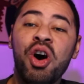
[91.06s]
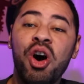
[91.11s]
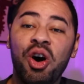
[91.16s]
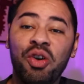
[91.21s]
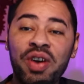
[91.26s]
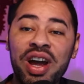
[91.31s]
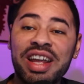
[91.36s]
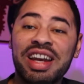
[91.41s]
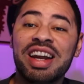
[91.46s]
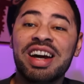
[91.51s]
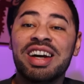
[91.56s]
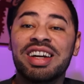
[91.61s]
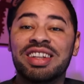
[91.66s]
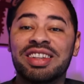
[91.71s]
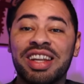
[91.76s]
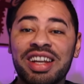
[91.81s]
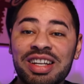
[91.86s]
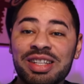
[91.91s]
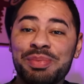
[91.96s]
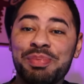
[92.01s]
All right,
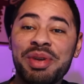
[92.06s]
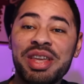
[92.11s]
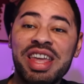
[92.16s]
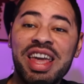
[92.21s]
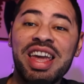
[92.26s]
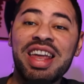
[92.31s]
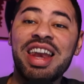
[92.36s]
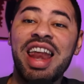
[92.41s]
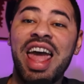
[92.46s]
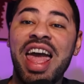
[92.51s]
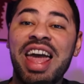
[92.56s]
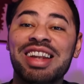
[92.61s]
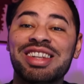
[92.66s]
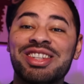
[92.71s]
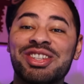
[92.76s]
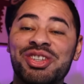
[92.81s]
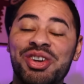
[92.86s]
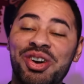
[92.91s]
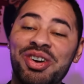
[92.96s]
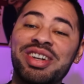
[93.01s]
let us begin
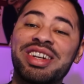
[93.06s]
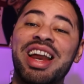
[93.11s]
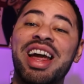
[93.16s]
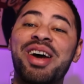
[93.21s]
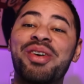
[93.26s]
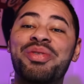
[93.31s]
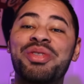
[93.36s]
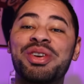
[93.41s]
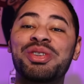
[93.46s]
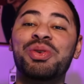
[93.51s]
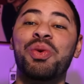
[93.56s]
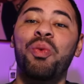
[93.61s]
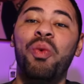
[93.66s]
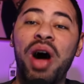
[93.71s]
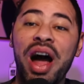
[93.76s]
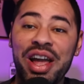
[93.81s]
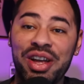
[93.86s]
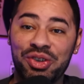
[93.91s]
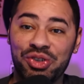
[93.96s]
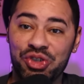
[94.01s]
and start down this
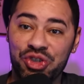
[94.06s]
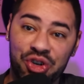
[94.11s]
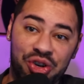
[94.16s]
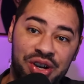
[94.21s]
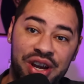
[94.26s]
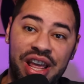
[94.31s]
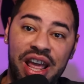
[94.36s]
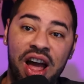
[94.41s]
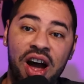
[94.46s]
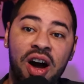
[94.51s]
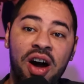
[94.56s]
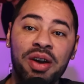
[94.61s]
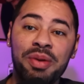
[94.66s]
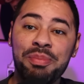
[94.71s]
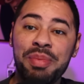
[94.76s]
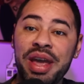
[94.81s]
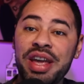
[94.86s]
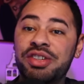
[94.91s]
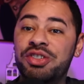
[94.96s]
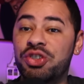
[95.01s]
wild journey.
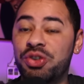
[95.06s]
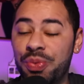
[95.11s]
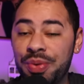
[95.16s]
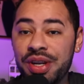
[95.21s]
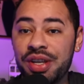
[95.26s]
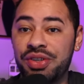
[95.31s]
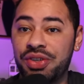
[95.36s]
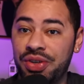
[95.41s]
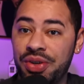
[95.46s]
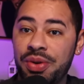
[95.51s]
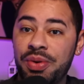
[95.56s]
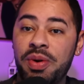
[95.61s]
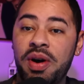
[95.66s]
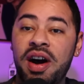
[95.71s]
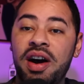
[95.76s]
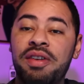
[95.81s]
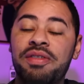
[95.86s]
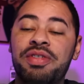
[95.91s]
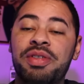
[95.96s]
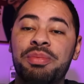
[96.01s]
On page 22
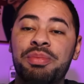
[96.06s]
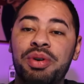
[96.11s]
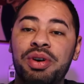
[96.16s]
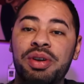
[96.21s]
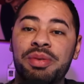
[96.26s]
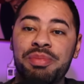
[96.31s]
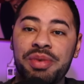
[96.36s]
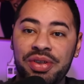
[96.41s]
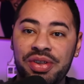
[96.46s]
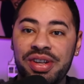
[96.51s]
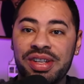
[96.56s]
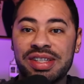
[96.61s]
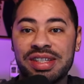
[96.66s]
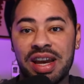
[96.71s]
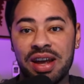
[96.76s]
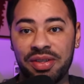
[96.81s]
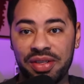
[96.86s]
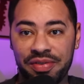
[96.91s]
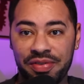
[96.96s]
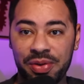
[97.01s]
of the book Millions
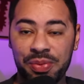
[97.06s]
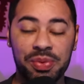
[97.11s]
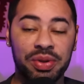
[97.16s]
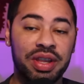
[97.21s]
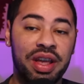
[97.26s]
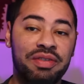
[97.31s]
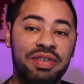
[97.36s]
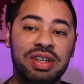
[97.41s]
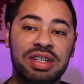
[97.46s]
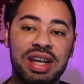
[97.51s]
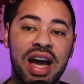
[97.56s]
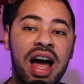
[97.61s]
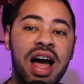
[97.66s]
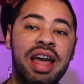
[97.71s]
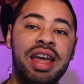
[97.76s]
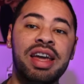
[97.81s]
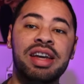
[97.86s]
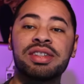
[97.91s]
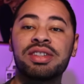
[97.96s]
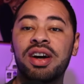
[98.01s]
Now Living Will Never
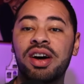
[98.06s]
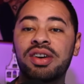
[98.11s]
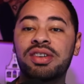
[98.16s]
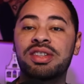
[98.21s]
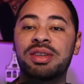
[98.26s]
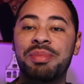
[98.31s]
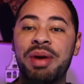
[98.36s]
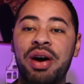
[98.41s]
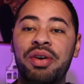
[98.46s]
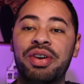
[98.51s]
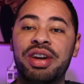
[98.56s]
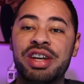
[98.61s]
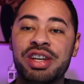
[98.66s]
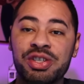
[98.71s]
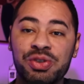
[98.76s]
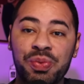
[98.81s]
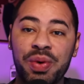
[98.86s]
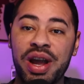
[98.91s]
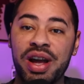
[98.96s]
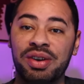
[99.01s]
Die, it talks about
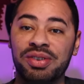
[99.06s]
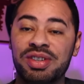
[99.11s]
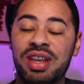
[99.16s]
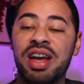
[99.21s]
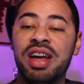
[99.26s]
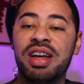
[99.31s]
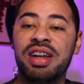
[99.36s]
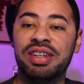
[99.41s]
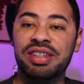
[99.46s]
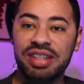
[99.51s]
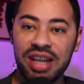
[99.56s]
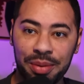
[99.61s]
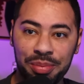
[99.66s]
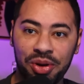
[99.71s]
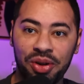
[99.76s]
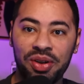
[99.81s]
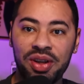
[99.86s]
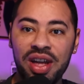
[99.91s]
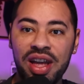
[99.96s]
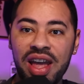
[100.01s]
Israel's
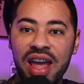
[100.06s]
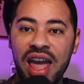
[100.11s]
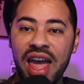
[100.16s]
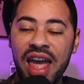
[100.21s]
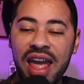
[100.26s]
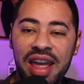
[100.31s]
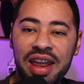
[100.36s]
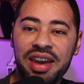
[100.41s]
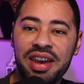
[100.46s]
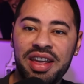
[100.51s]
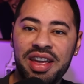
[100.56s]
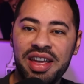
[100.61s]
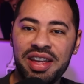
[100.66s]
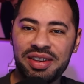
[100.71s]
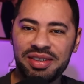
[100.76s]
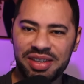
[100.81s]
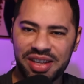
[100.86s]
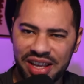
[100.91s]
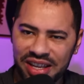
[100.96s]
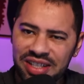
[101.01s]
double. And
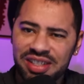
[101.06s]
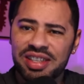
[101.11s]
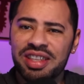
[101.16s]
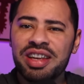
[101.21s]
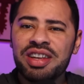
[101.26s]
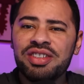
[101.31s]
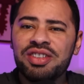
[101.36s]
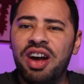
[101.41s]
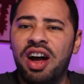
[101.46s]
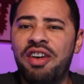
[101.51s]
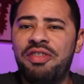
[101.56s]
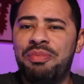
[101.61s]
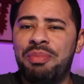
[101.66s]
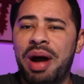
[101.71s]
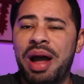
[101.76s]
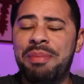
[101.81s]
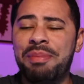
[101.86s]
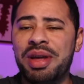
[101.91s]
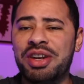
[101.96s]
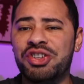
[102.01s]
it kicks things off
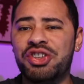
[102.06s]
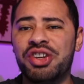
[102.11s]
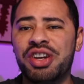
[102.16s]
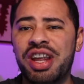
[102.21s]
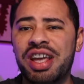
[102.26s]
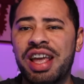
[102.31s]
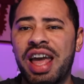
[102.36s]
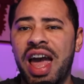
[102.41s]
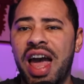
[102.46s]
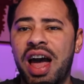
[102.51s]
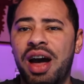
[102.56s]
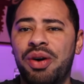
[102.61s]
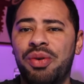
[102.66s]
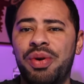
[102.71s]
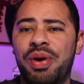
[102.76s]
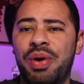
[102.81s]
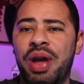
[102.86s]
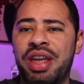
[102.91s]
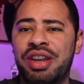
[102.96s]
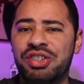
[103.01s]
by mentioning
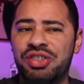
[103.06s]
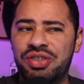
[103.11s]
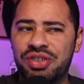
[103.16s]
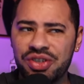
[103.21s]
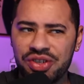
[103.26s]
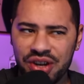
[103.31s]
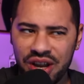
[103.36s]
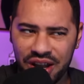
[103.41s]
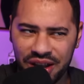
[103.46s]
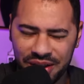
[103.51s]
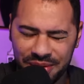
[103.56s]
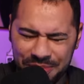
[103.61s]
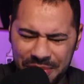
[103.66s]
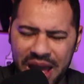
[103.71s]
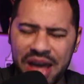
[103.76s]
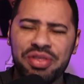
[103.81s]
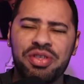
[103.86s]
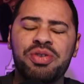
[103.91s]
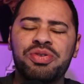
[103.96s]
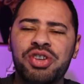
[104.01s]
how in
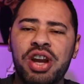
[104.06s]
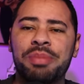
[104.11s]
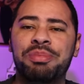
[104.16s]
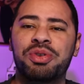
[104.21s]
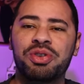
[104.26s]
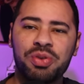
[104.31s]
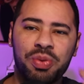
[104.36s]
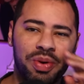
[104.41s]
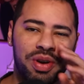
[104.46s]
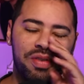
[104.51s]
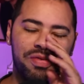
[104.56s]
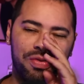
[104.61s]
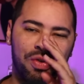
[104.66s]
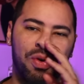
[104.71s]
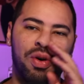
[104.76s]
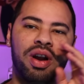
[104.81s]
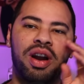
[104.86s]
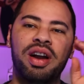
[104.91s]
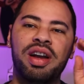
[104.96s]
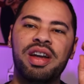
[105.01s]
Matthew chapter
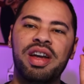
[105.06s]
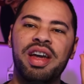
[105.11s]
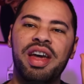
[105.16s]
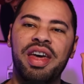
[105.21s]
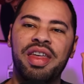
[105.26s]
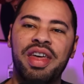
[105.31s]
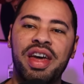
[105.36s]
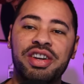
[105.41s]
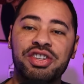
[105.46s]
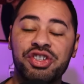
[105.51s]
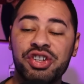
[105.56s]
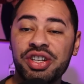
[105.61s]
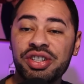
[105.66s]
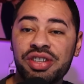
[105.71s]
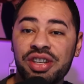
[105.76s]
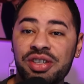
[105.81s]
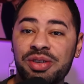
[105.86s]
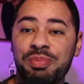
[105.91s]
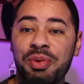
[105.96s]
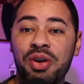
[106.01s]
24, that
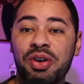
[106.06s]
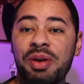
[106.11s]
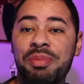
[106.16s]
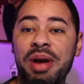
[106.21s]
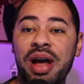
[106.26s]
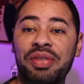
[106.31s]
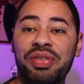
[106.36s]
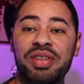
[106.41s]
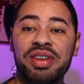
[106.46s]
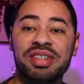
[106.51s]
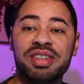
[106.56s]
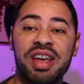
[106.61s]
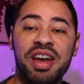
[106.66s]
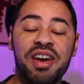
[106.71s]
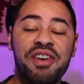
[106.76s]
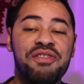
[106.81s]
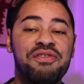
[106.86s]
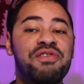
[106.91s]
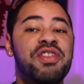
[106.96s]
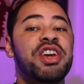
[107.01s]
Jesus spoke about this
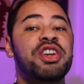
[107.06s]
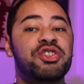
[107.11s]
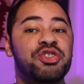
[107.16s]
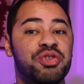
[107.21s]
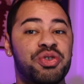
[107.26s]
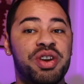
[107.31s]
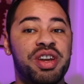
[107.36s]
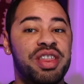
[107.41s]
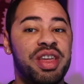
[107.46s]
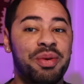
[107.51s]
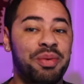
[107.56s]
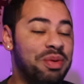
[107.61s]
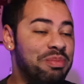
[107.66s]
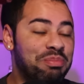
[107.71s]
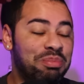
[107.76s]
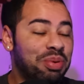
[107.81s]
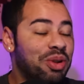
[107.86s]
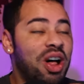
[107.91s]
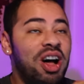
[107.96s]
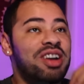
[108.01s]
fig tree that
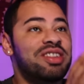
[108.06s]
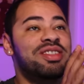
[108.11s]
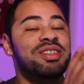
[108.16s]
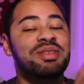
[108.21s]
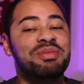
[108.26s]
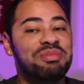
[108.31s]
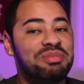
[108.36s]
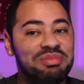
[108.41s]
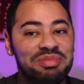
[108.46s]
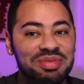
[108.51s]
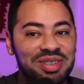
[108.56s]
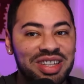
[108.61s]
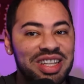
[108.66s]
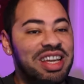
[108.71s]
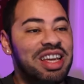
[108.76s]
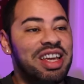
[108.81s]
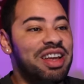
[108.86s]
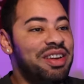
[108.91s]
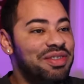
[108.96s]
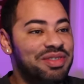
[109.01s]
would blossom
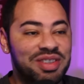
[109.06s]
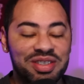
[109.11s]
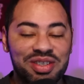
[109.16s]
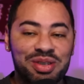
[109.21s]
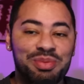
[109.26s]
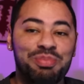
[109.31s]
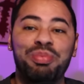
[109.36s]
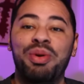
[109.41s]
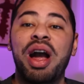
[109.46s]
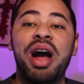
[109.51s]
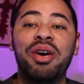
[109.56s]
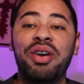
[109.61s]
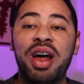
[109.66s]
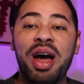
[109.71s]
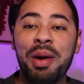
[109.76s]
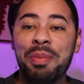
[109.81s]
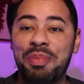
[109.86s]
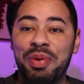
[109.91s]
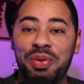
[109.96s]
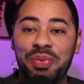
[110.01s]
leaves and sprout up.